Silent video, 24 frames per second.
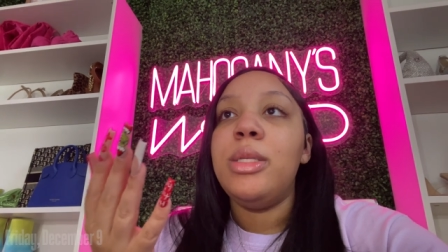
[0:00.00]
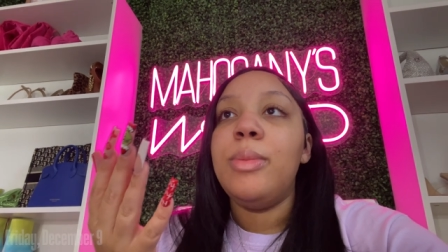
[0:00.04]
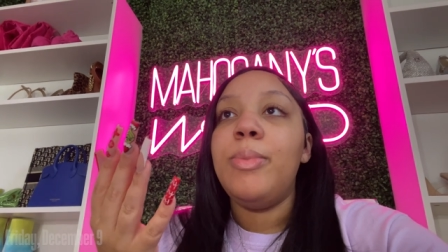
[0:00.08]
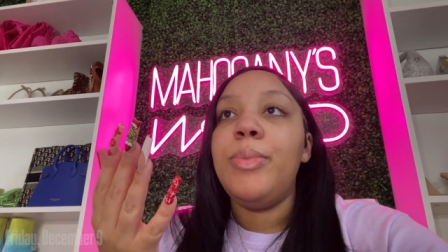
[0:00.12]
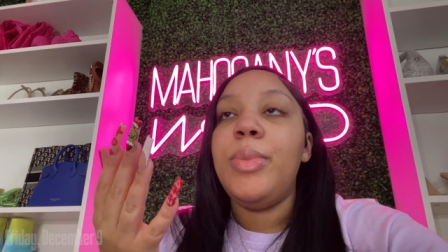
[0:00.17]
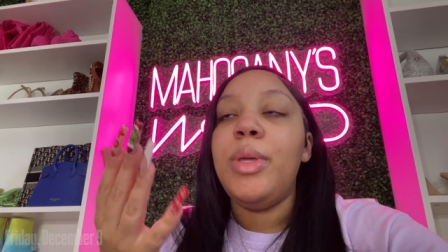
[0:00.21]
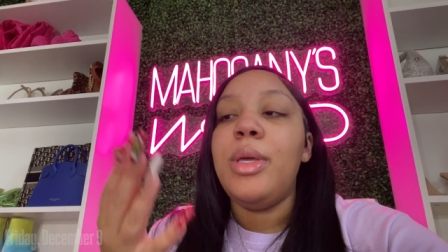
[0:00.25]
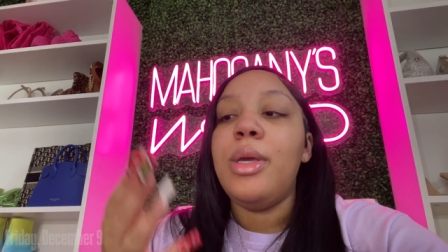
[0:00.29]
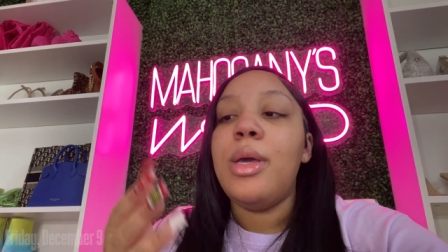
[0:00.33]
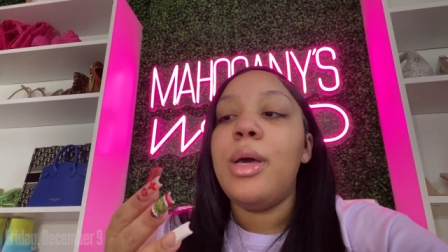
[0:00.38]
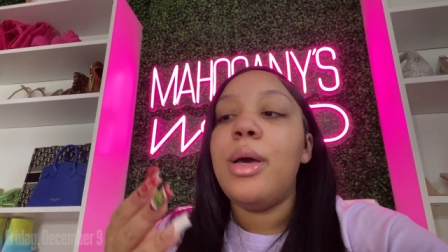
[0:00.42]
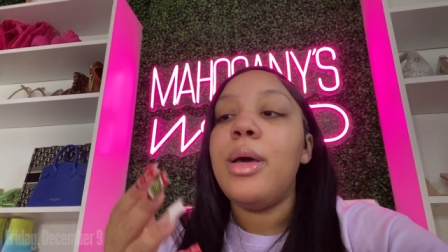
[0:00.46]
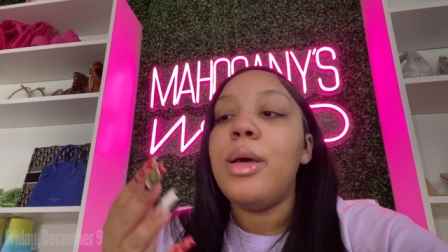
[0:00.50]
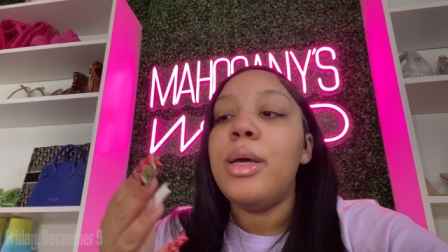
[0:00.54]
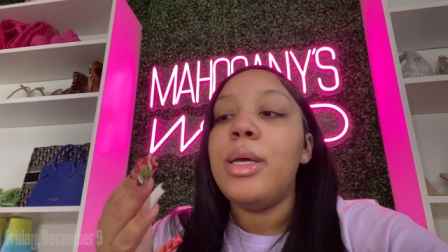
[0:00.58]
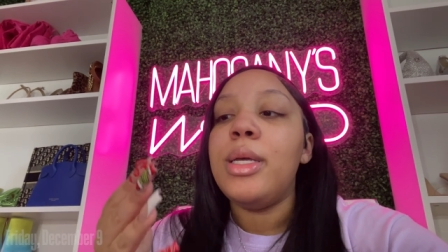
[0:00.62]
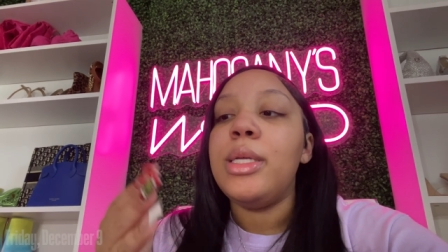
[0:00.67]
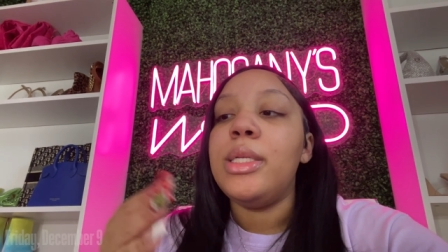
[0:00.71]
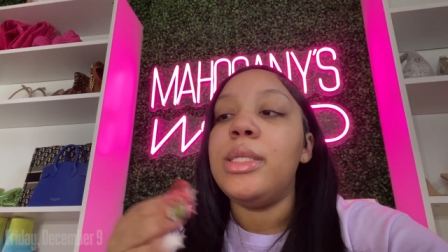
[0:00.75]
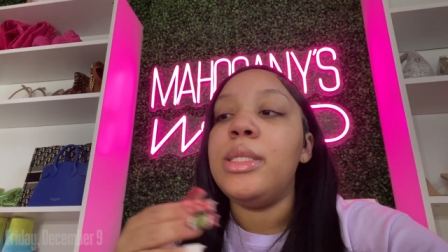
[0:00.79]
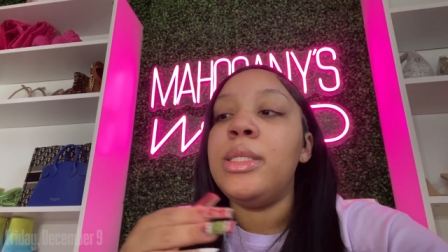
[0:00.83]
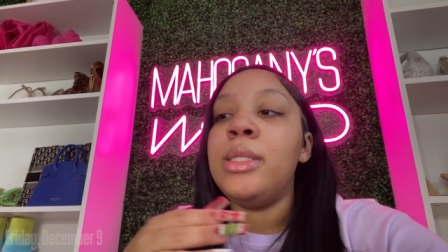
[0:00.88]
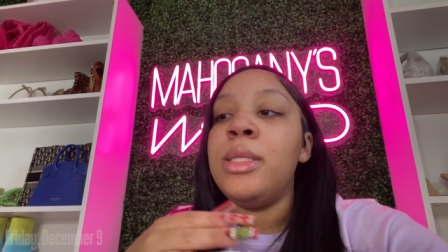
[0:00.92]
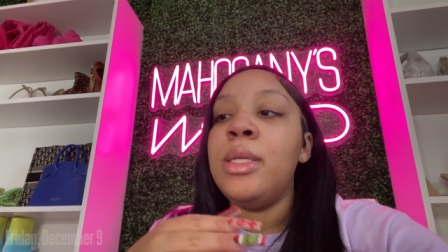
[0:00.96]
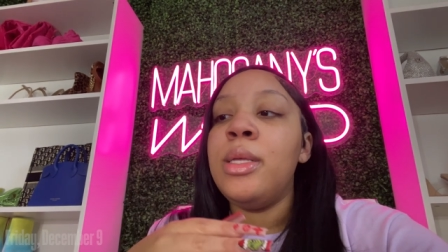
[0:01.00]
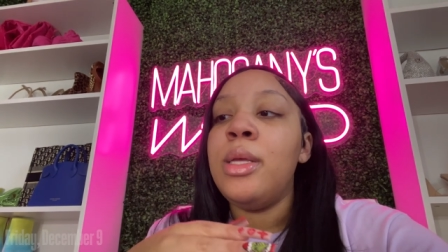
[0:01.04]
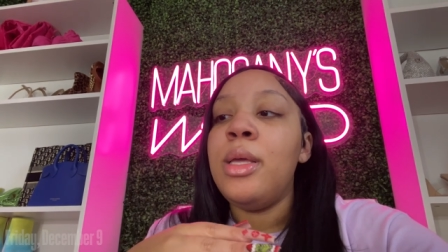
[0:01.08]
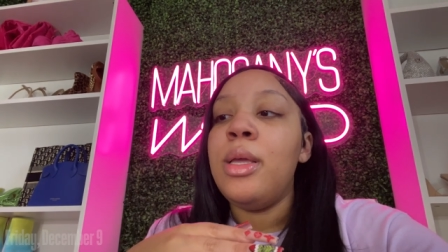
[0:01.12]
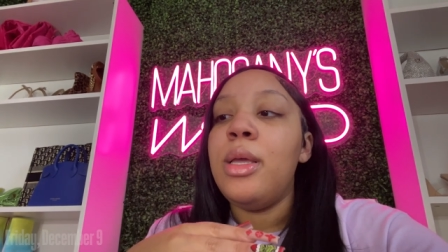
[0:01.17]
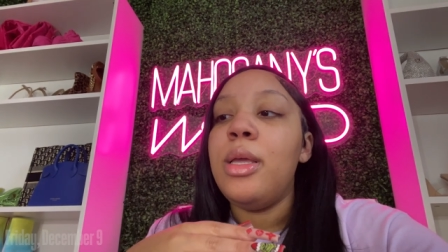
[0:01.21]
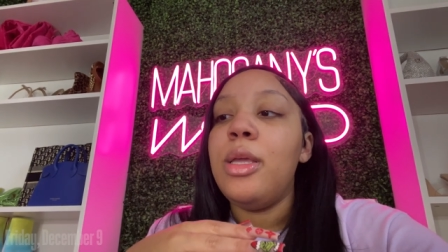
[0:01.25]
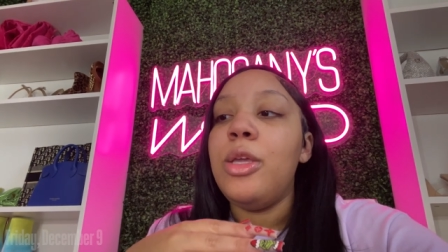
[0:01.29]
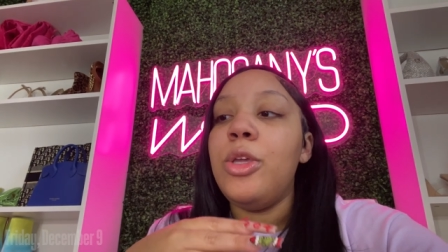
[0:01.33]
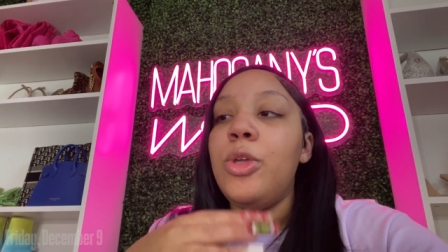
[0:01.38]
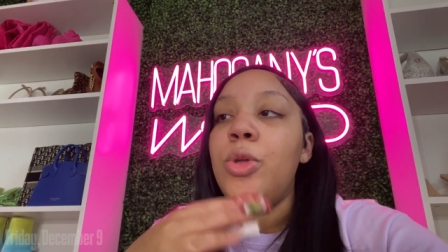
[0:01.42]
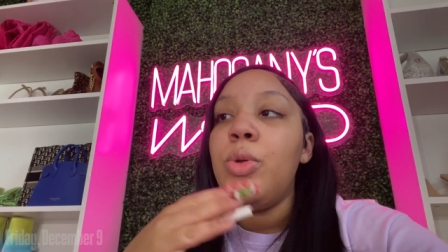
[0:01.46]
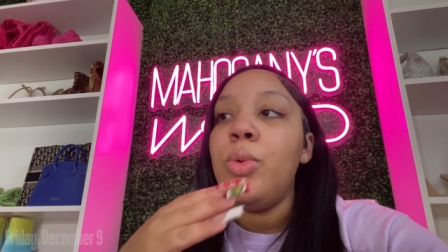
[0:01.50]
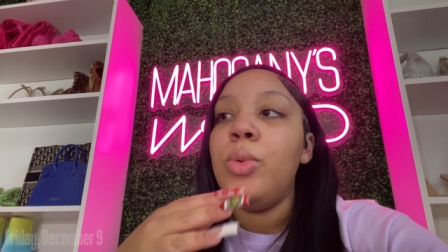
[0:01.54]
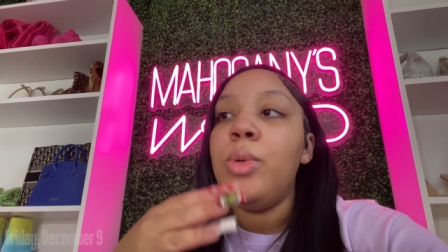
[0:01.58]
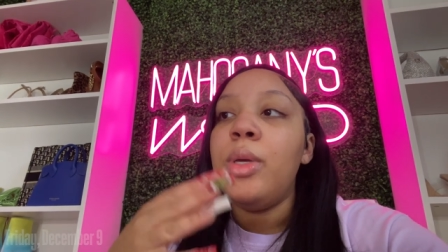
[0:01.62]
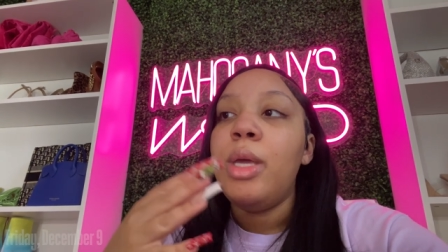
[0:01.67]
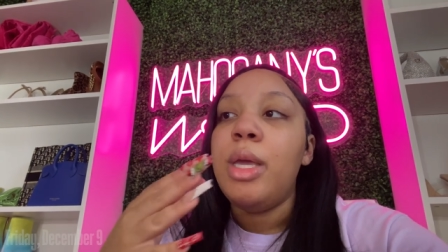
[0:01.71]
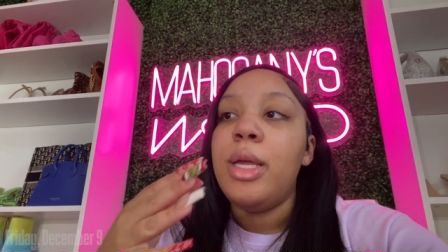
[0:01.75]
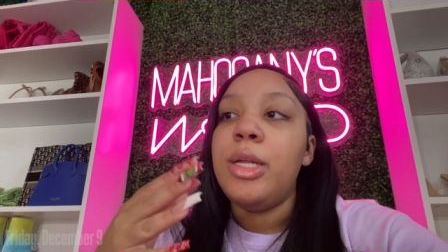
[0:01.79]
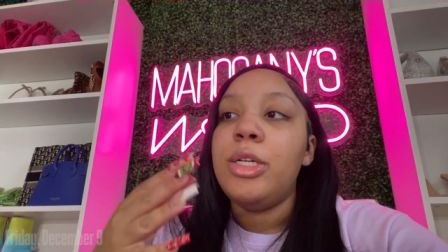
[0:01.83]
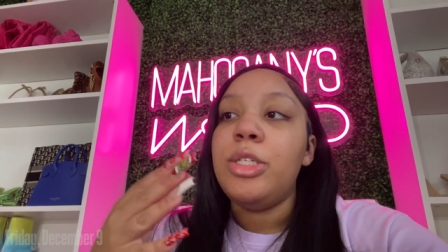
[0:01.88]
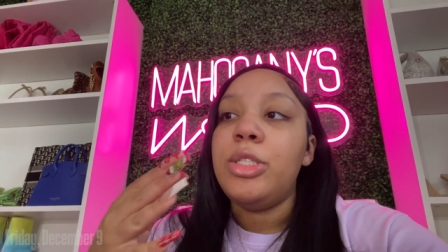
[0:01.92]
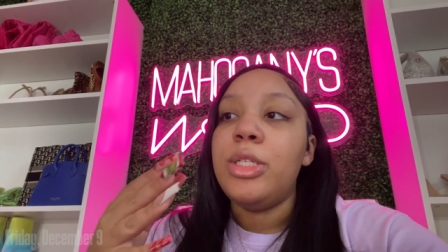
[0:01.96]
because you
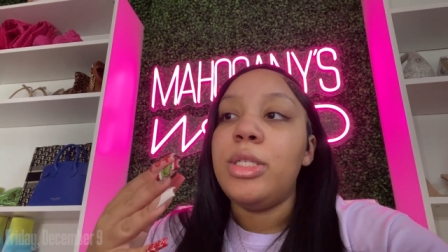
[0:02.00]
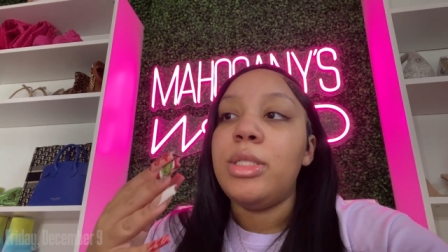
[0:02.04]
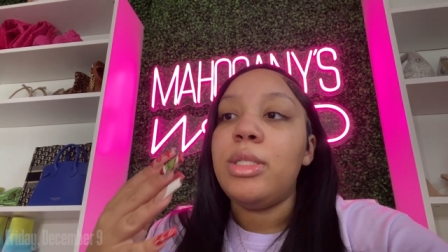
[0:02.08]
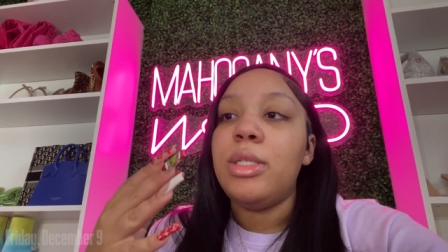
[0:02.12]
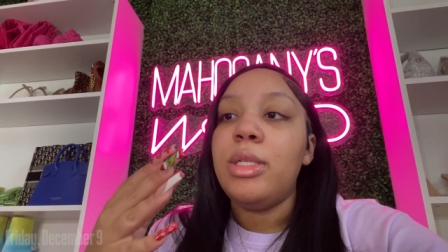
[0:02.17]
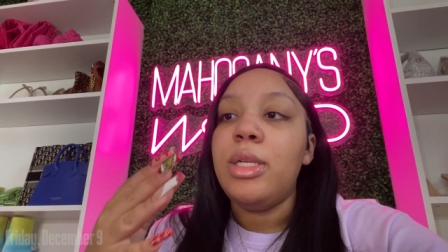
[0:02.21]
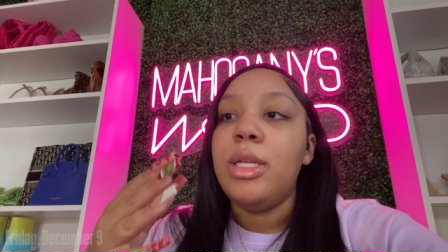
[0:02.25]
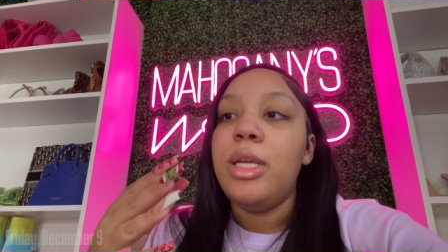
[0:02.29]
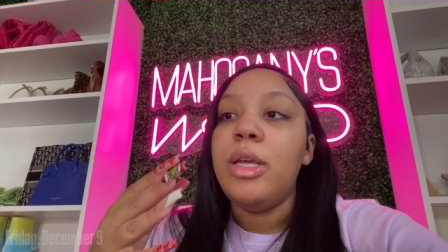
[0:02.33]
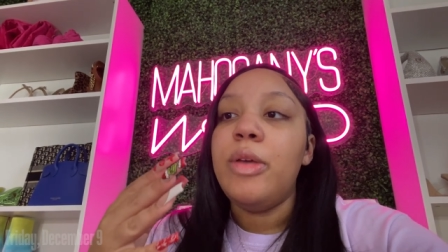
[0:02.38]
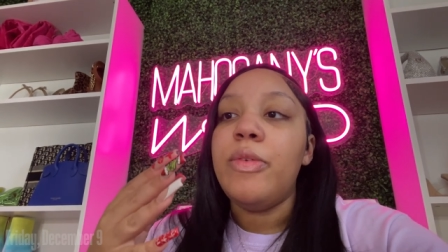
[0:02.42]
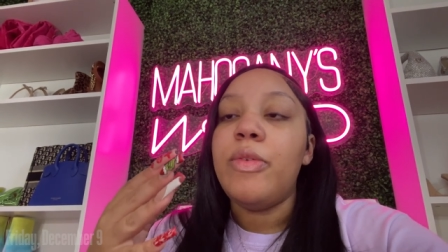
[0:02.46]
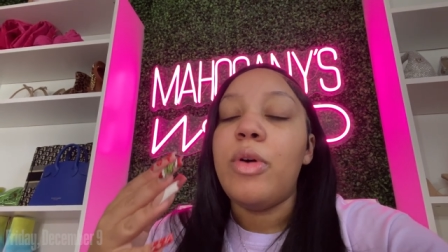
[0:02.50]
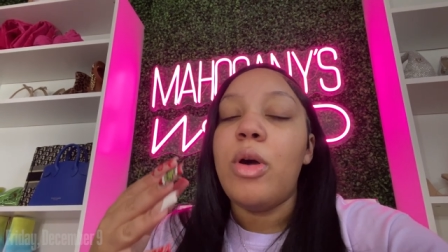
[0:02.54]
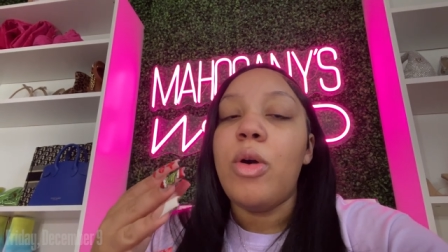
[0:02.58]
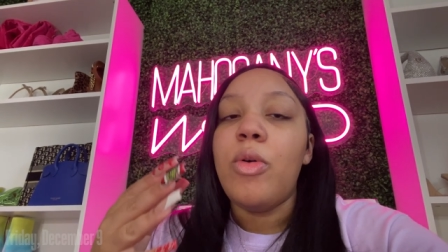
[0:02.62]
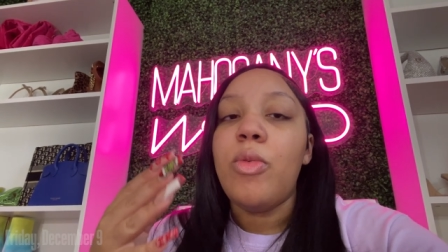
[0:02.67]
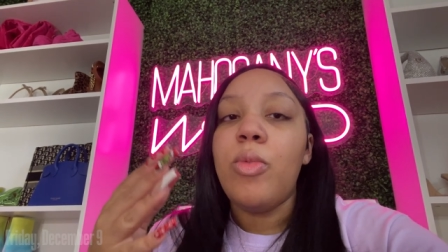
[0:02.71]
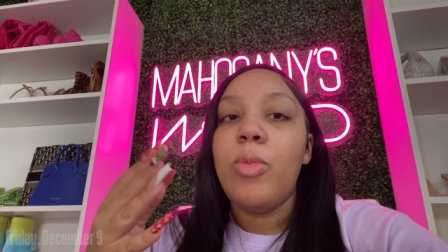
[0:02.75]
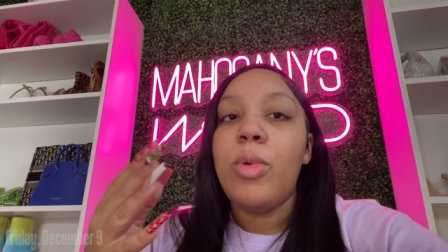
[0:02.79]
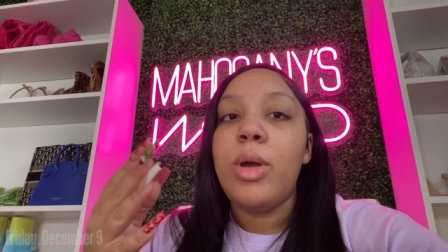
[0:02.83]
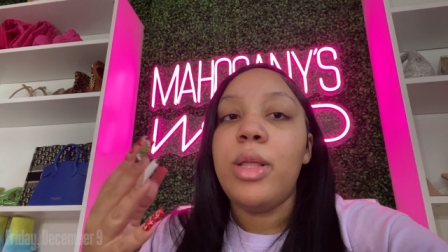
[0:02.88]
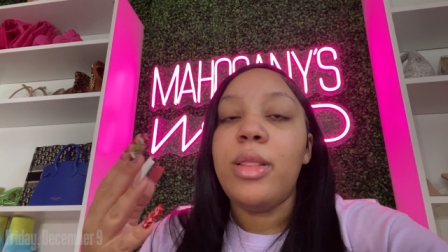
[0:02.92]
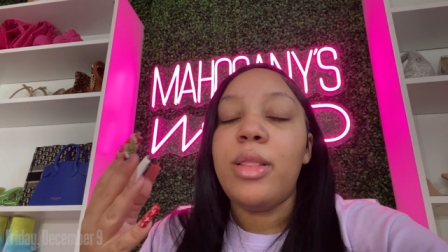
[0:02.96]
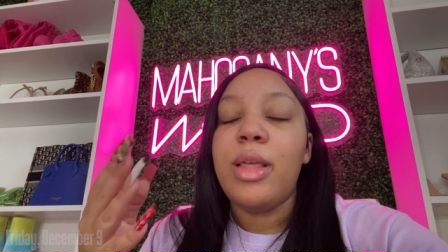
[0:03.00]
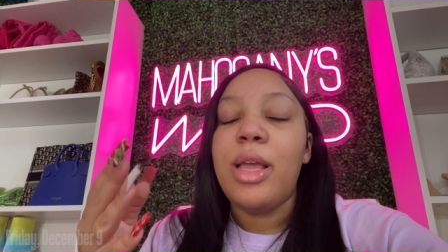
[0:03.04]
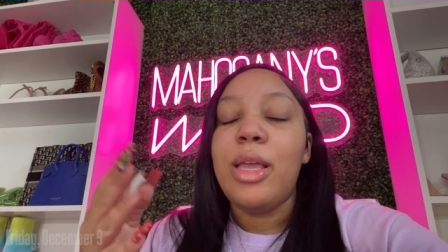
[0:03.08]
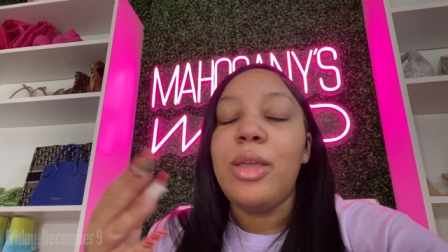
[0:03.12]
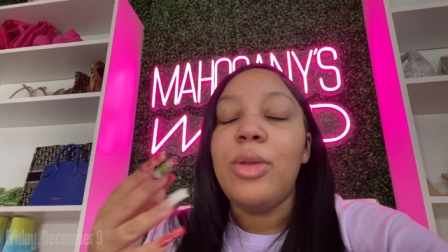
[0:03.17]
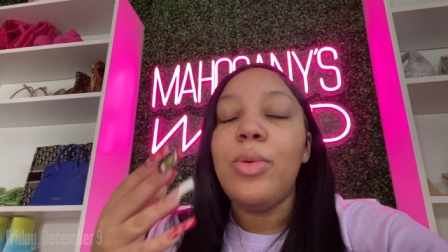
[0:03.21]
can't just live off one thing.